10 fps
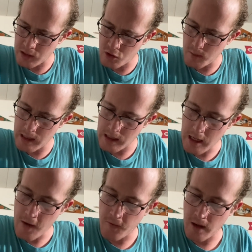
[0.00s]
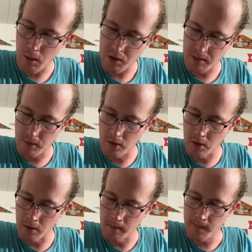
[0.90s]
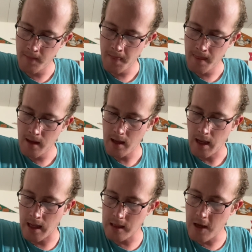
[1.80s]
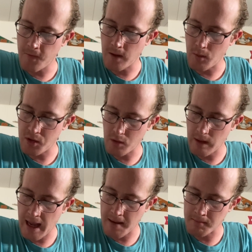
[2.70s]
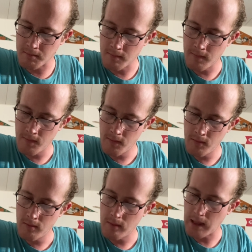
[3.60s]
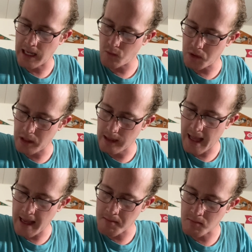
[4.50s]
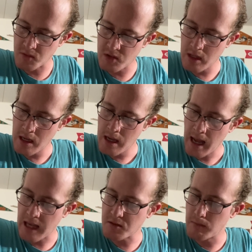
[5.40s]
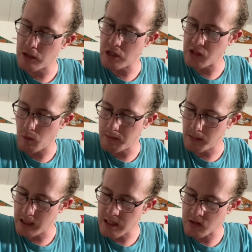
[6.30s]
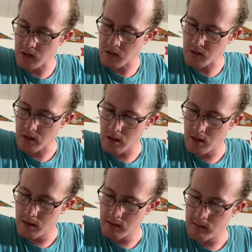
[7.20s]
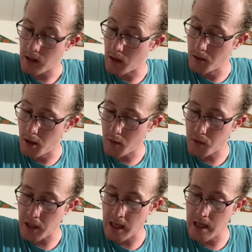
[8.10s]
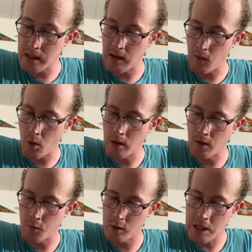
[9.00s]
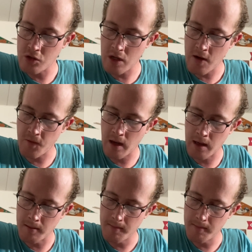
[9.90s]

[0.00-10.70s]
is to be an ephah with a bull, an ephah with a ram, and with the lambs, as much as one pleases, along with a hin of oil for each ephah.